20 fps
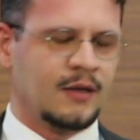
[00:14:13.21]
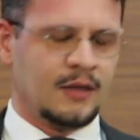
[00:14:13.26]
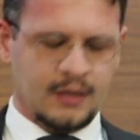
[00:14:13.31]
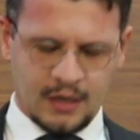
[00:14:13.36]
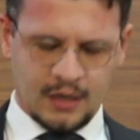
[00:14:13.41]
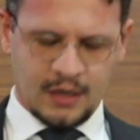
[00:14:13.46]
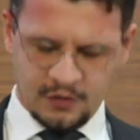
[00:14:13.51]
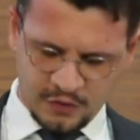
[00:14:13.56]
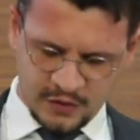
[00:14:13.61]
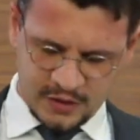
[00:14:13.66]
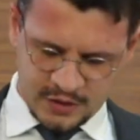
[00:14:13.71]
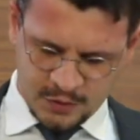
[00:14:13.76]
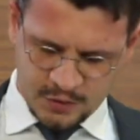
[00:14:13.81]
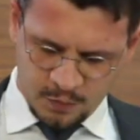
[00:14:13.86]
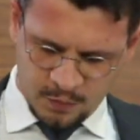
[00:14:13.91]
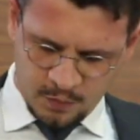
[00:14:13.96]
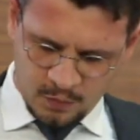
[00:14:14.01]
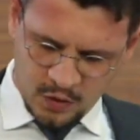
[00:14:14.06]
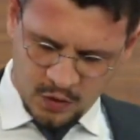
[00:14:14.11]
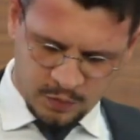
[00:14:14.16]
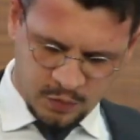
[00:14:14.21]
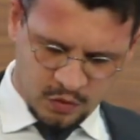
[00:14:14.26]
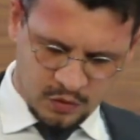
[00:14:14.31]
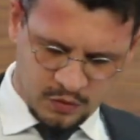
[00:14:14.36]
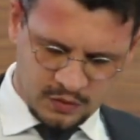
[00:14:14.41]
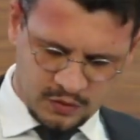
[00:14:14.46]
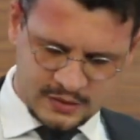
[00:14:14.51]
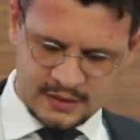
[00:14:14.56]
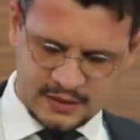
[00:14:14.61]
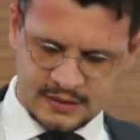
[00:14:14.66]
Now, friends, what Paul
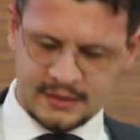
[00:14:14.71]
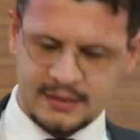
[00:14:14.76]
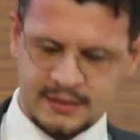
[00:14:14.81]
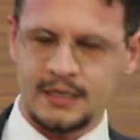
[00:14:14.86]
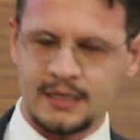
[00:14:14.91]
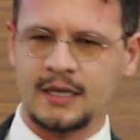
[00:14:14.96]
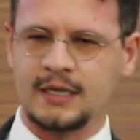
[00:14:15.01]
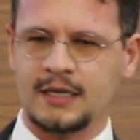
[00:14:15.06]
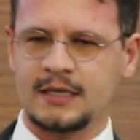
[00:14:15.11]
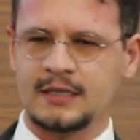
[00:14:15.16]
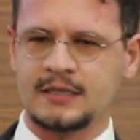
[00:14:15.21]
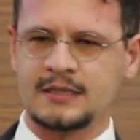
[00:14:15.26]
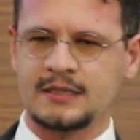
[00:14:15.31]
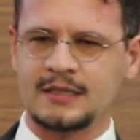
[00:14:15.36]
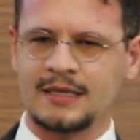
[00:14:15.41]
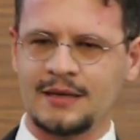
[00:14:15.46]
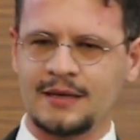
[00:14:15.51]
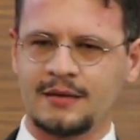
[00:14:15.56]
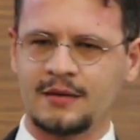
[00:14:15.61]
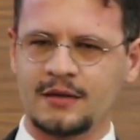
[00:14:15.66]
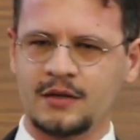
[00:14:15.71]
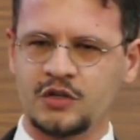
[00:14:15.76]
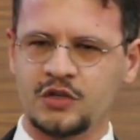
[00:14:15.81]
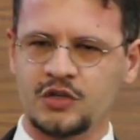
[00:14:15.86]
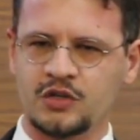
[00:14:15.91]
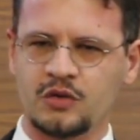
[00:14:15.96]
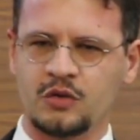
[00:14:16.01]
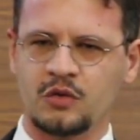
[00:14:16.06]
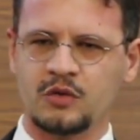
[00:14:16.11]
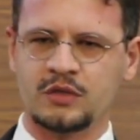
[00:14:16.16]
says here is nothing
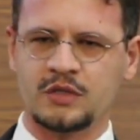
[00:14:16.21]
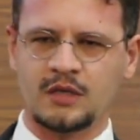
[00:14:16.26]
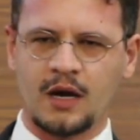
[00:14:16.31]
short